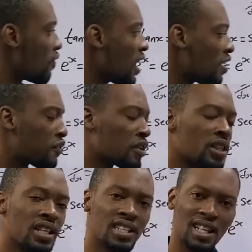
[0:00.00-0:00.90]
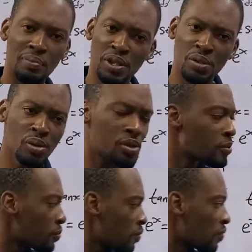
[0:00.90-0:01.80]
Now for the next episode,
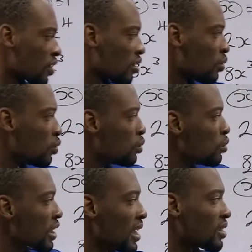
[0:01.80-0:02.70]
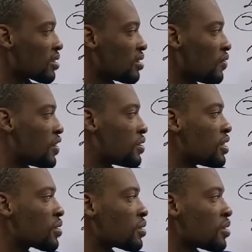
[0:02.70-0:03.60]
we'll look at
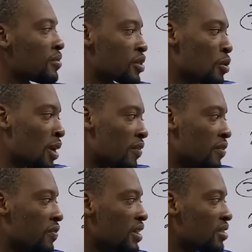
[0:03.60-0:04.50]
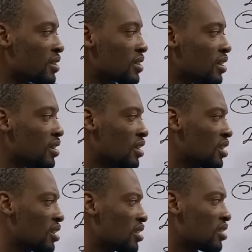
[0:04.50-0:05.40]
differentiation of sum and difference.
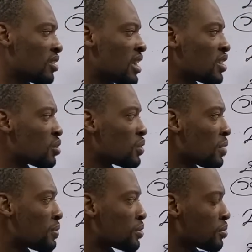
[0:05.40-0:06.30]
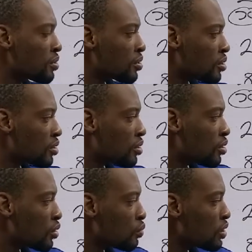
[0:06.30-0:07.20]
Next two episodes,
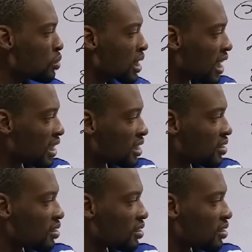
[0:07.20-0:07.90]
we look at